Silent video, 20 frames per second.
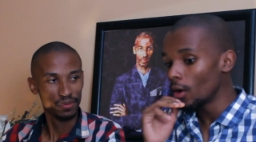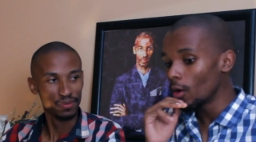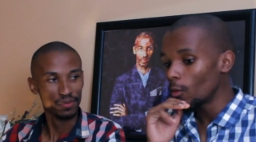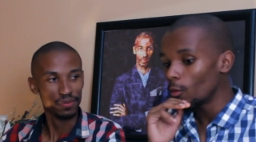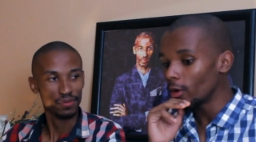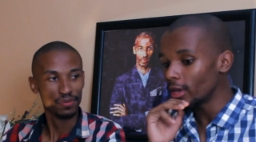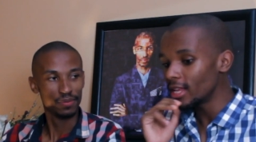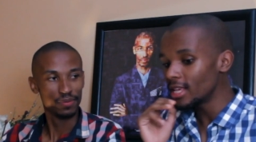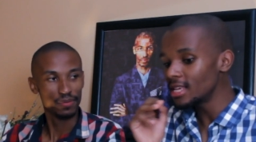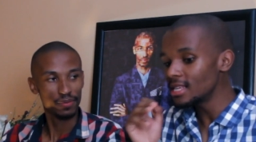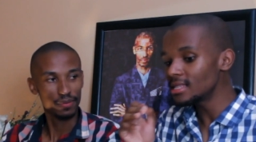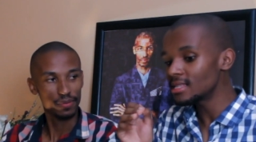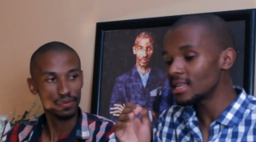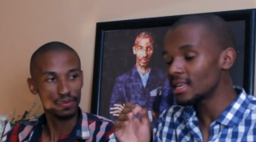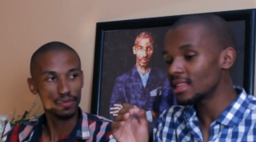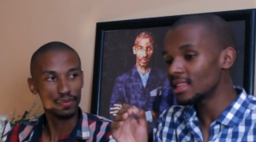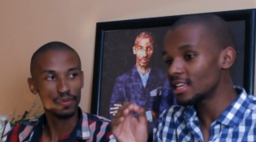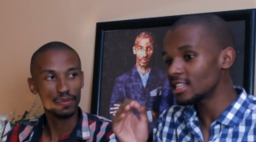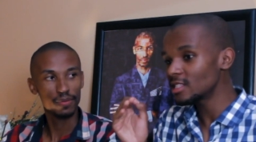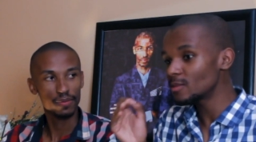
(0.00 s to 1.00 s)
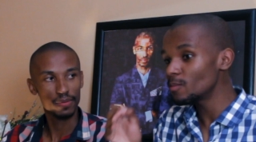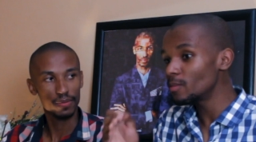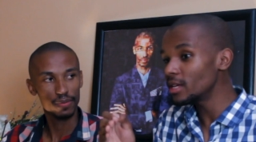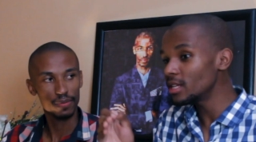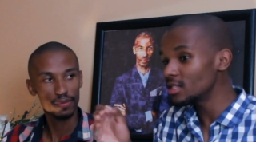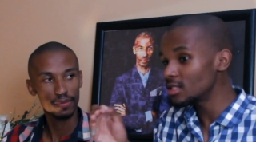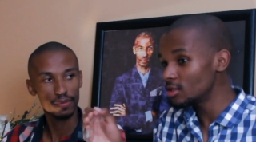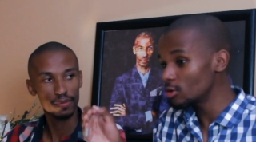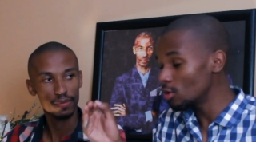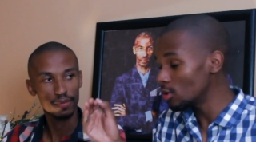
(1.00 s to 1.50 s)
Speaker 1: When he said that
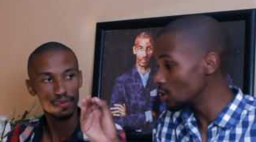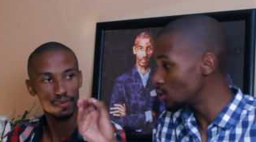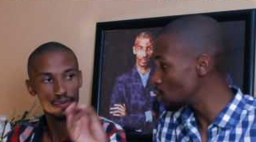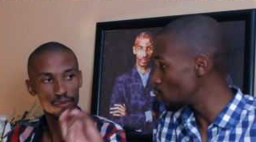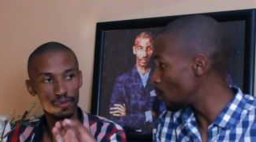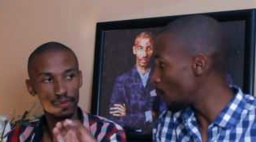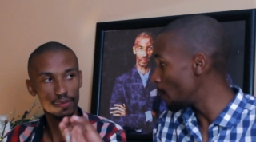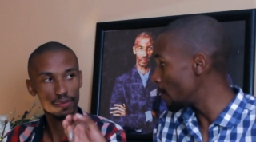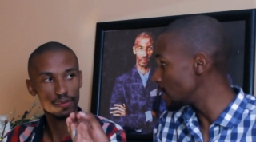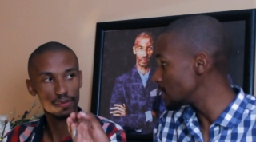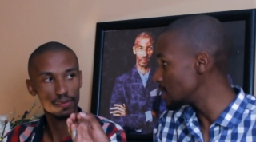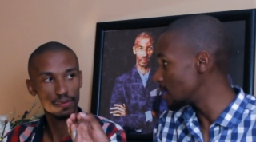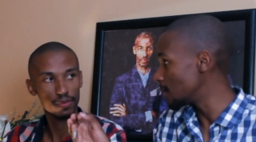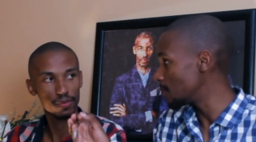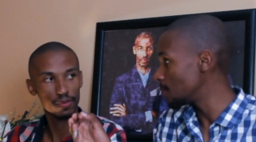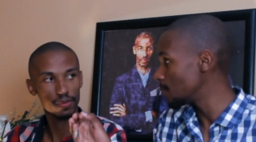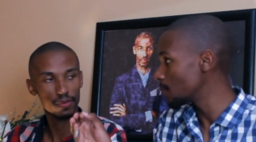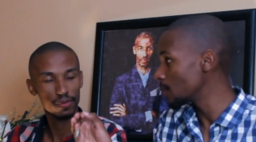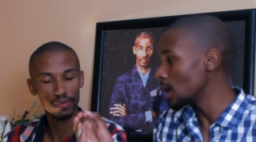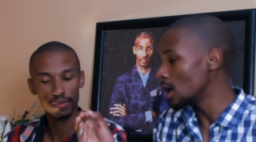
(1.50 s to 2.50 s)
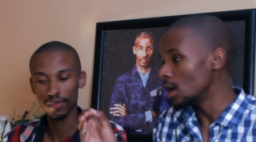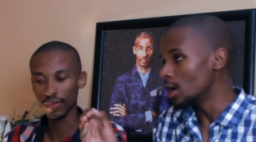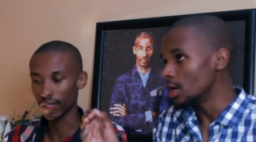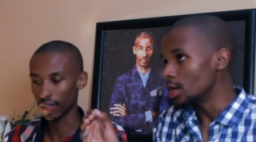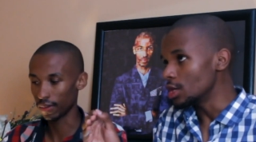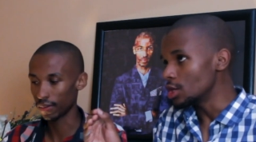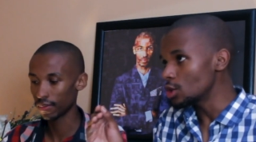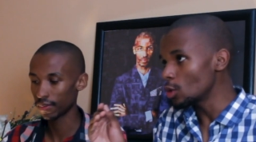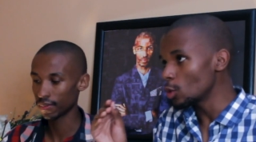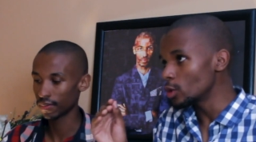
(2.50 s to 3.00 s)
speed is equals to momentum,
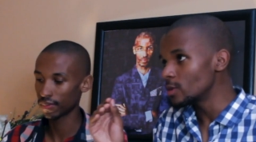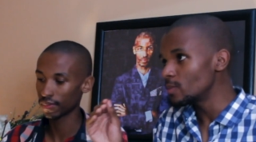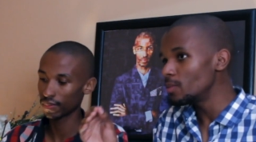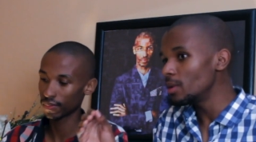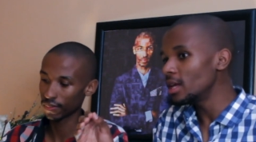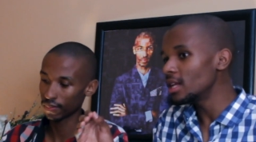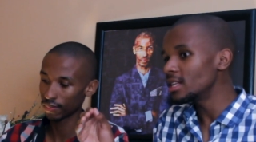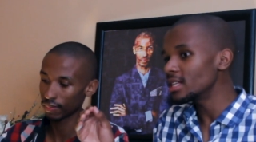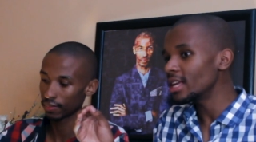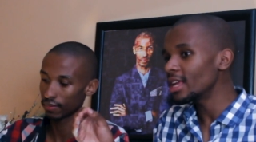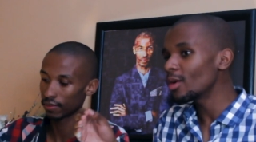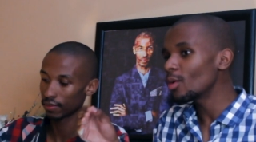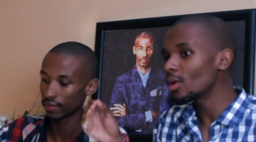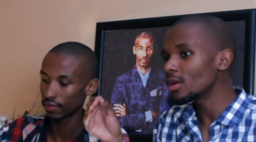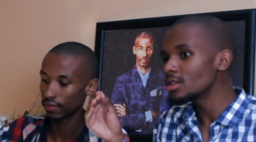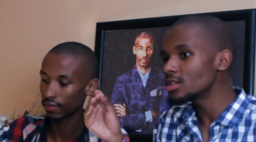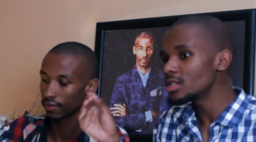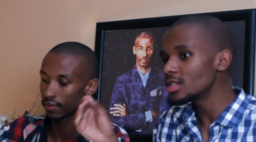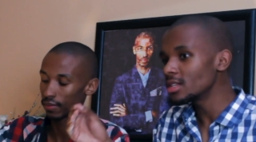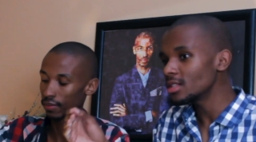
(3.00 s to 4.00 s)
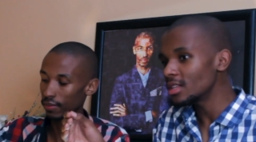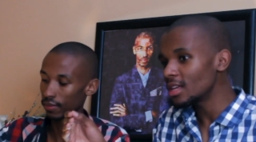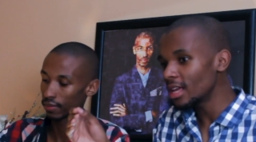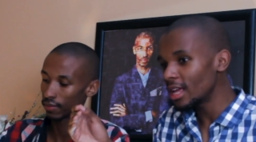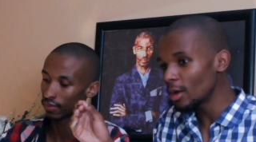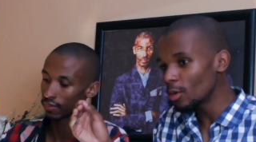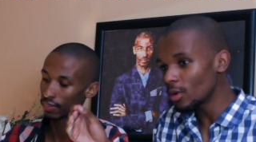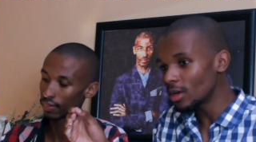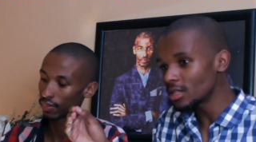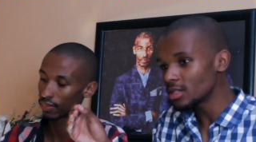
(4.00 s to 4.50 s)
yeah. So speed equals
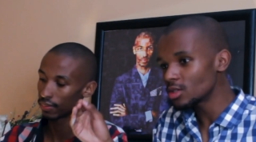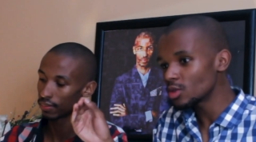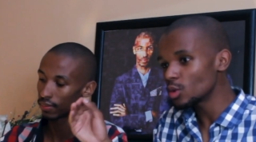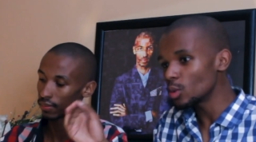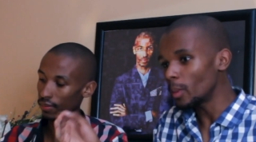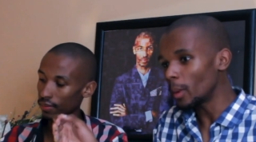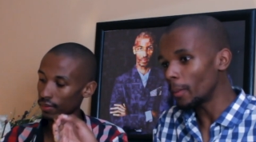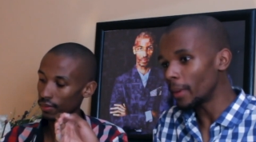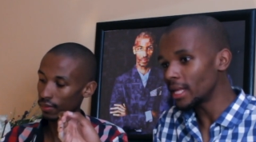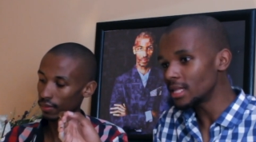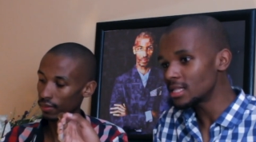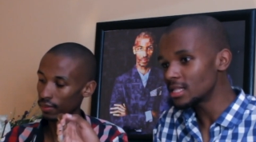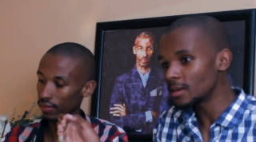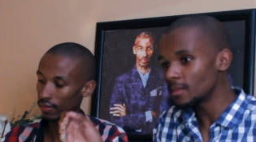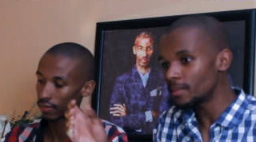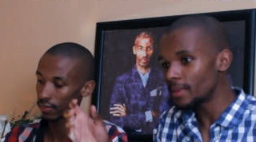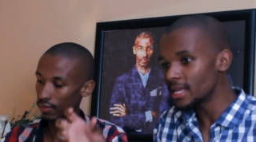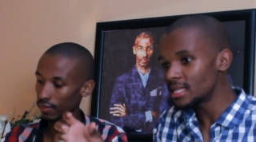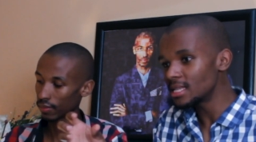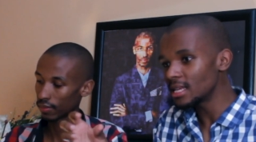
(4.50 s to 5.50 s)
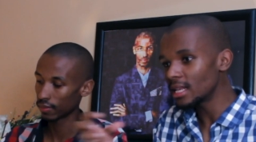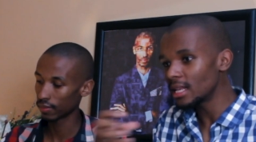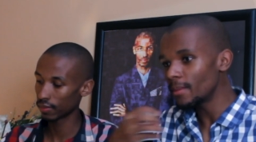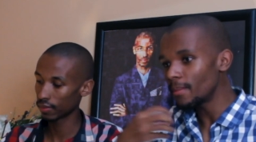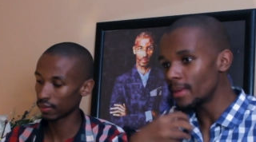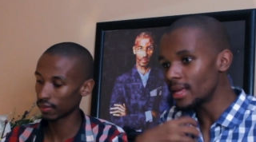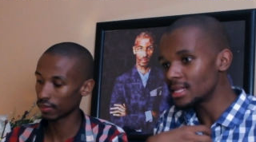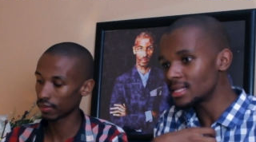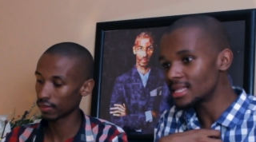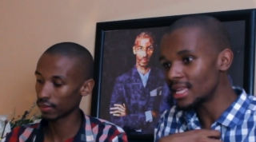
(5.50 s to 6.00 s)
equals to momentum basically
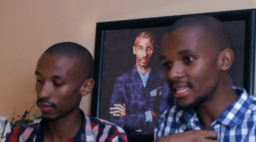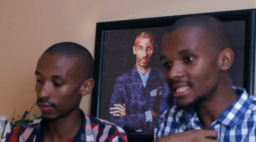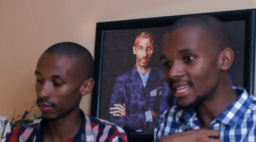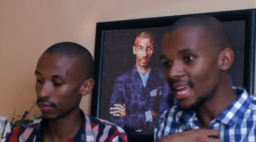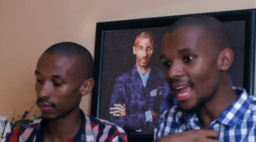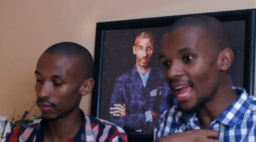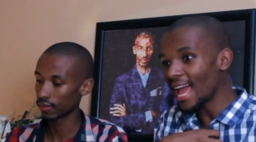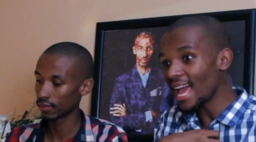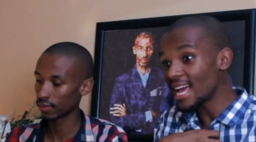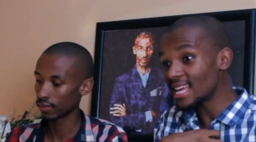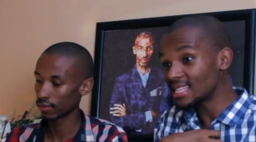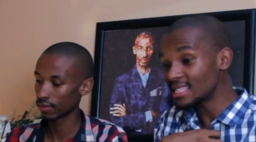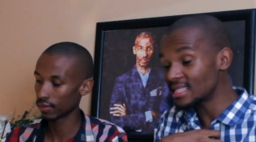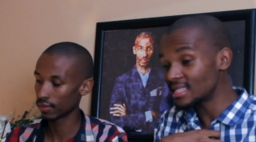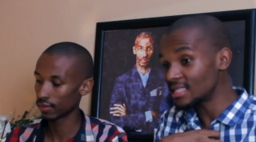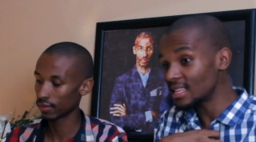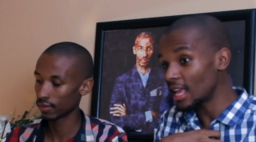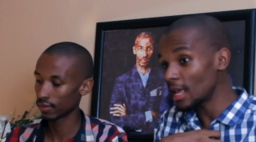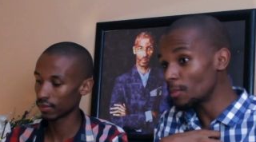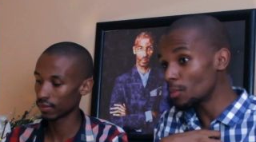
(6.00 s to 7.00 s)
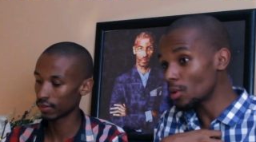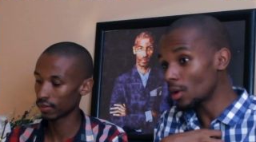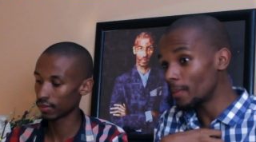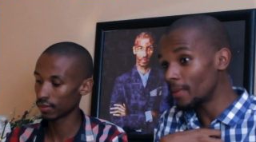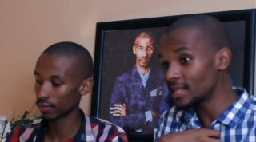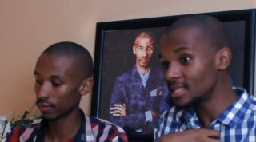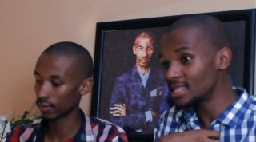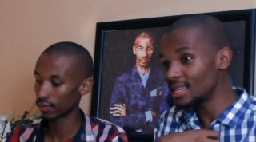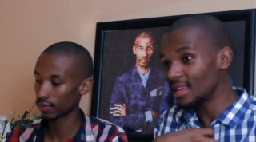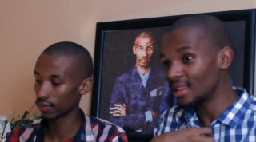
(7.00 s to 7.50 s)
means that as a
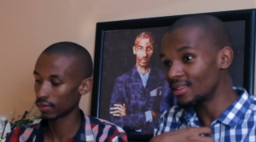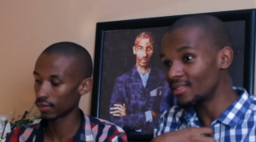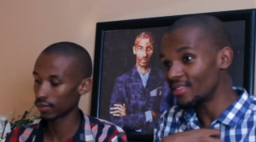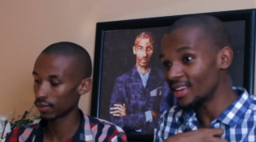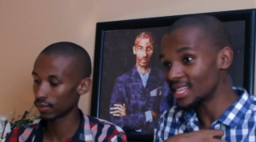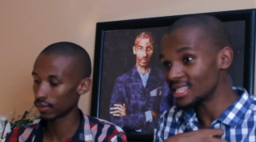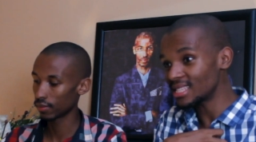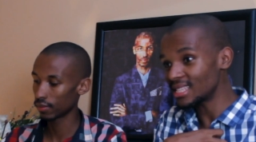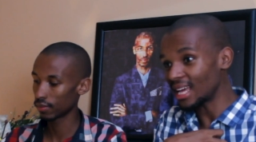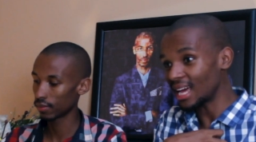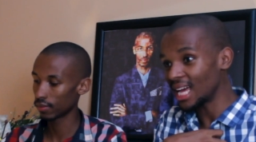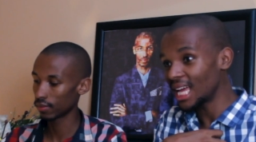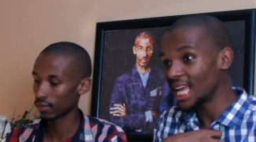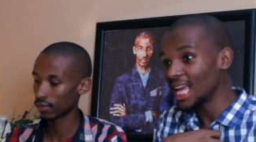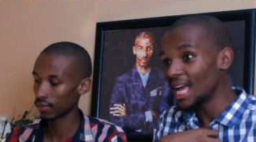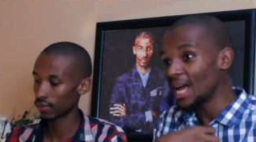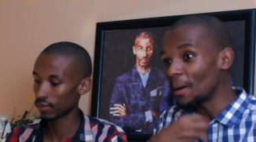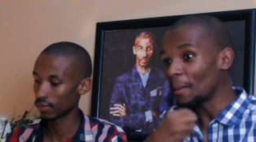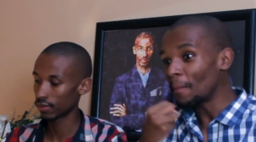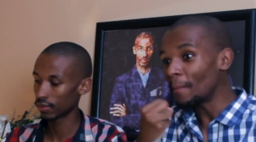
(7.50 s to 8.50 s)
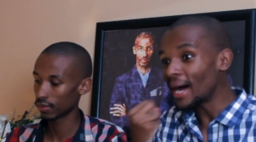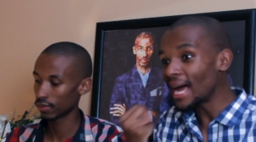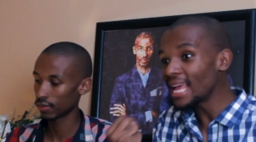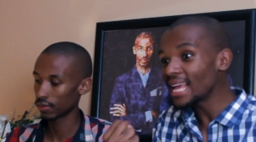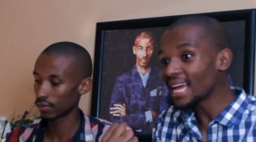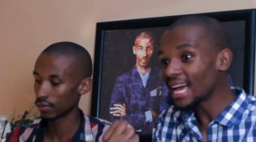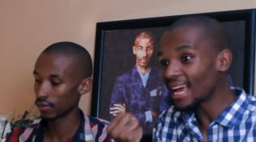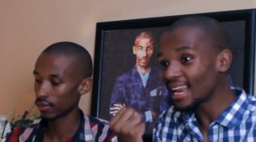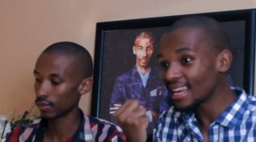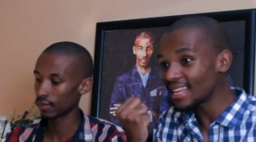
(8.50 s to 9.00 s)
property investor,
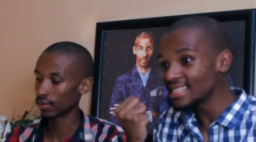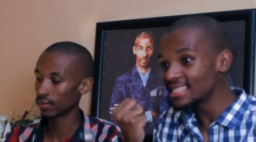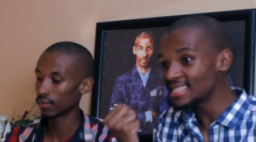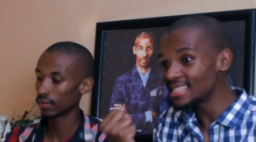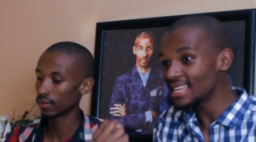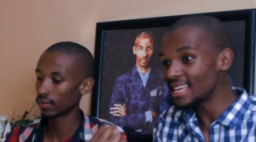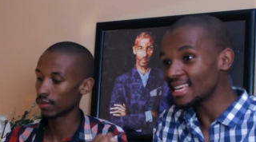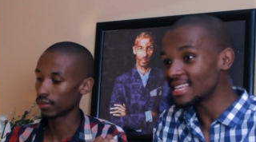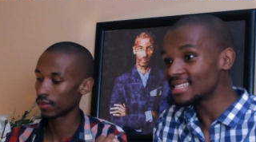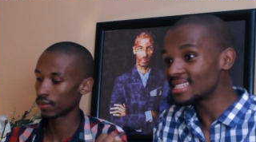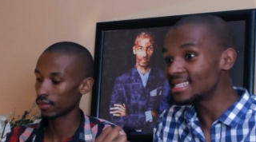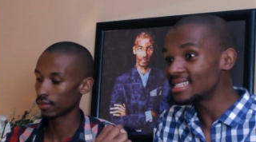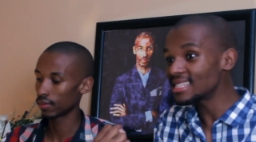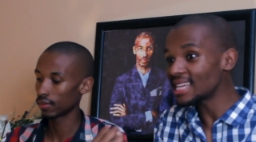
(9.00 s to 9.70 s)
my currency is